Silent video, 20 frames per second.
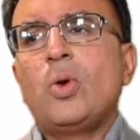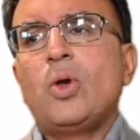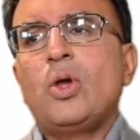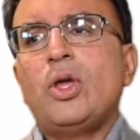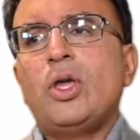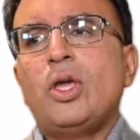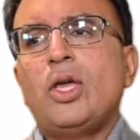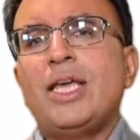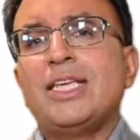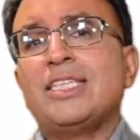
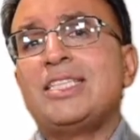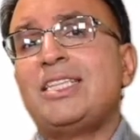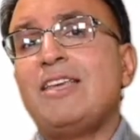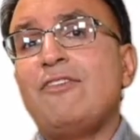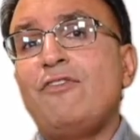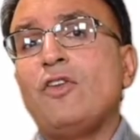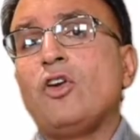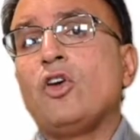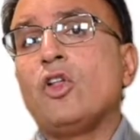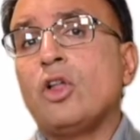it's
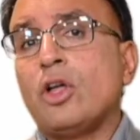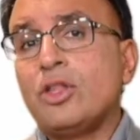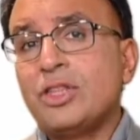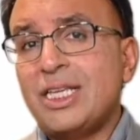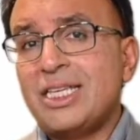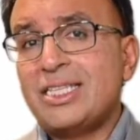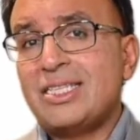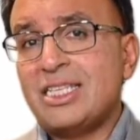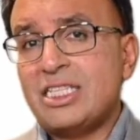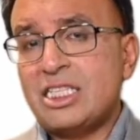difficult on
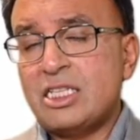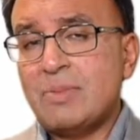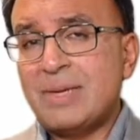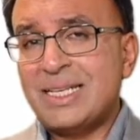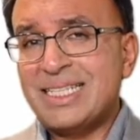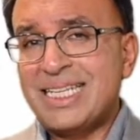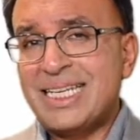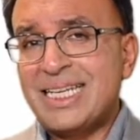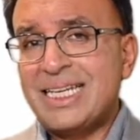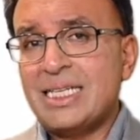this system as
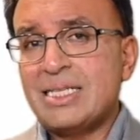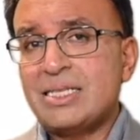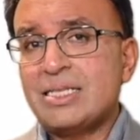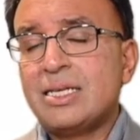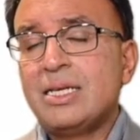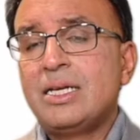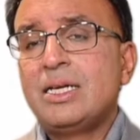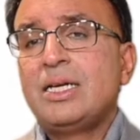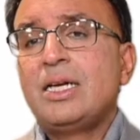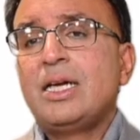it is.
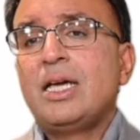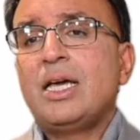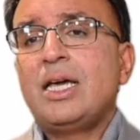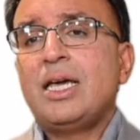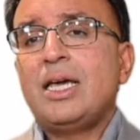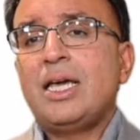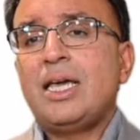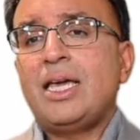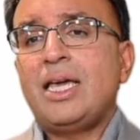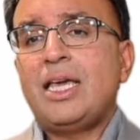
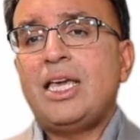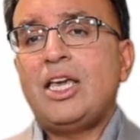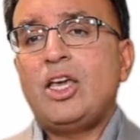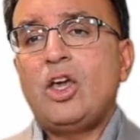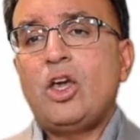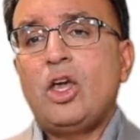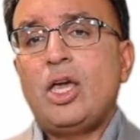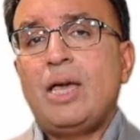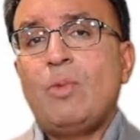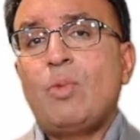
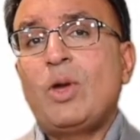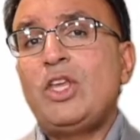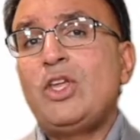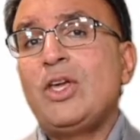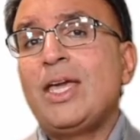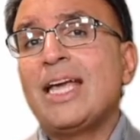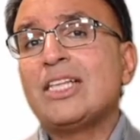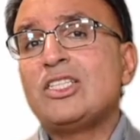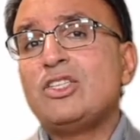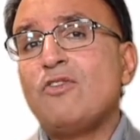When you
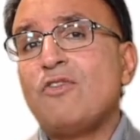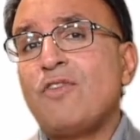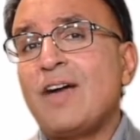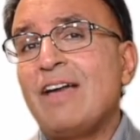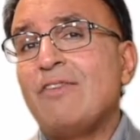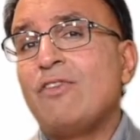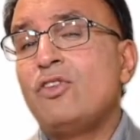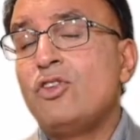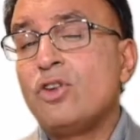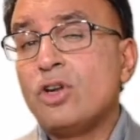get to
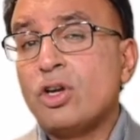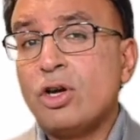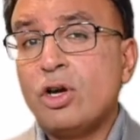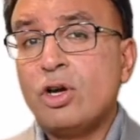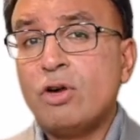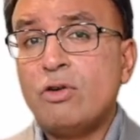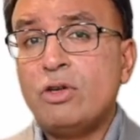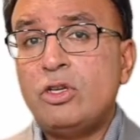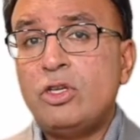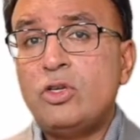500
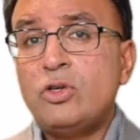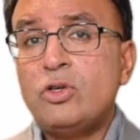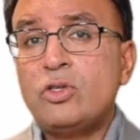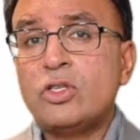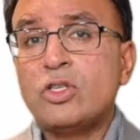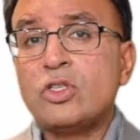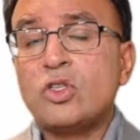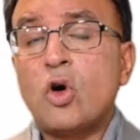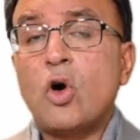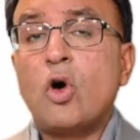concurrent
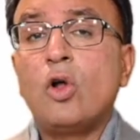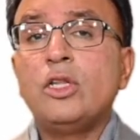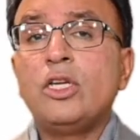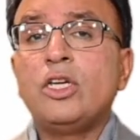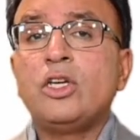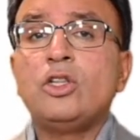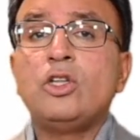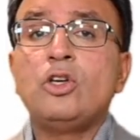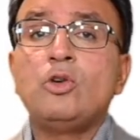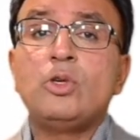users, all you
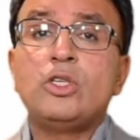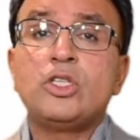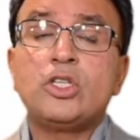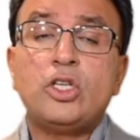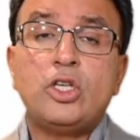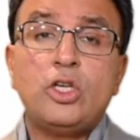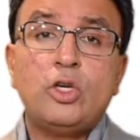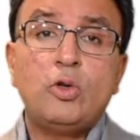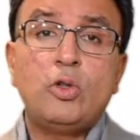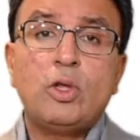can do is
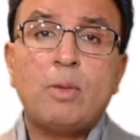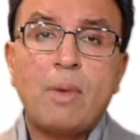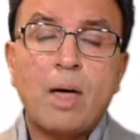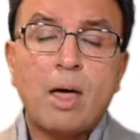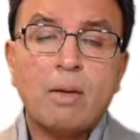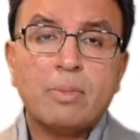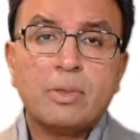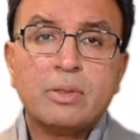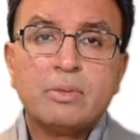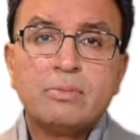queue them
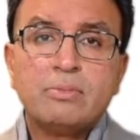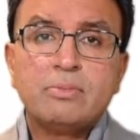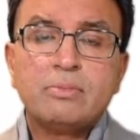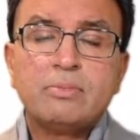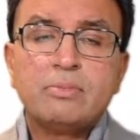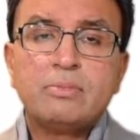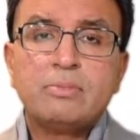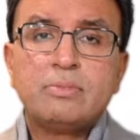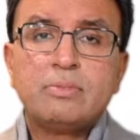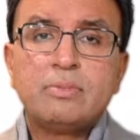up.
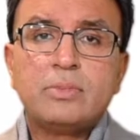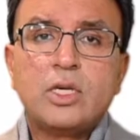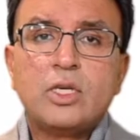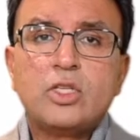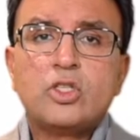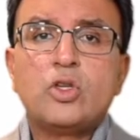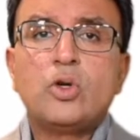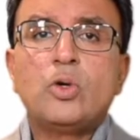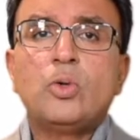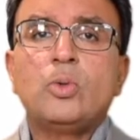
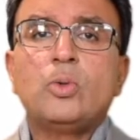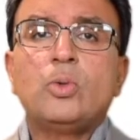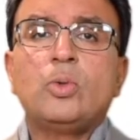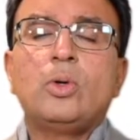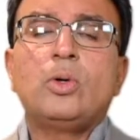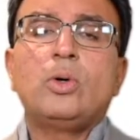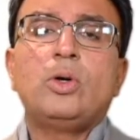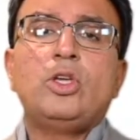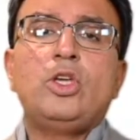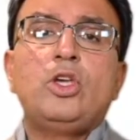So
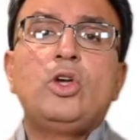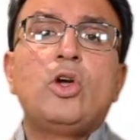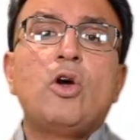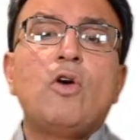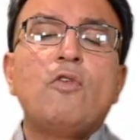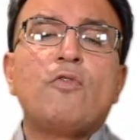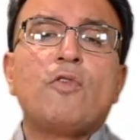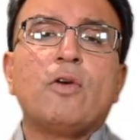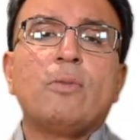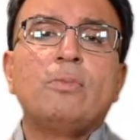you go
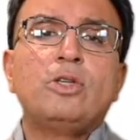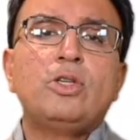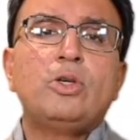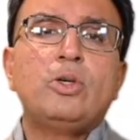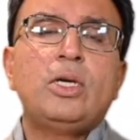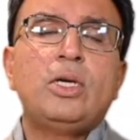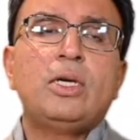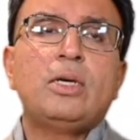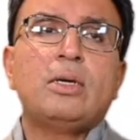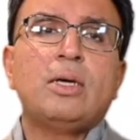from
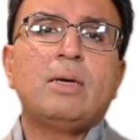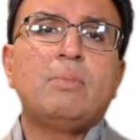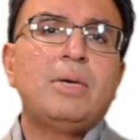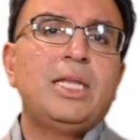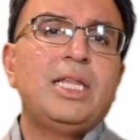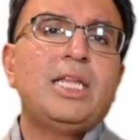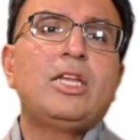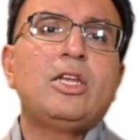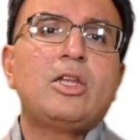doing $1 million